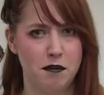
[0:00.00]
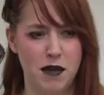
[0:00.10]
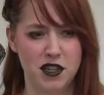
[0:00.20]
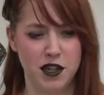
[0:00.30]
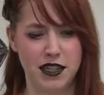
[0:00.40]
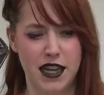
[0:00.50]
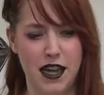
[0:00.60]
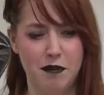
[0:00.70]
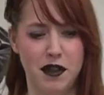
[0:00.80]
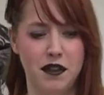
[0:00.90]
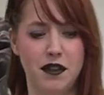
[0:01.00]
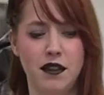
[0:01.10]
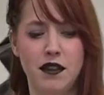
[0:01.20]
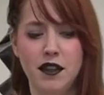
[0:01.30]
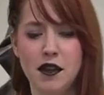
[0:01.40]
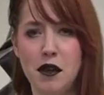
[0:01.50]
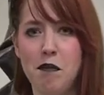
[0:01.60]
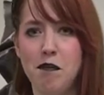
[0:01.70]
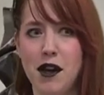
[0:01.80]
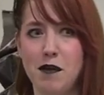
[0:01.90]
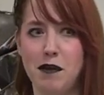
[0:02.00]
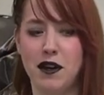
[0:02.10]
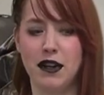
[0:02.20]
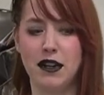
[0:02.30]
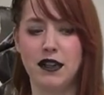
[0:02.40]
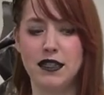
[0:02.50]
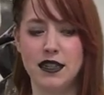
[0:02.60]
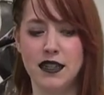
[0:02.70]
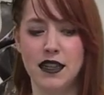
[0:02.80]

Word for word: measuring tape, permanent markers,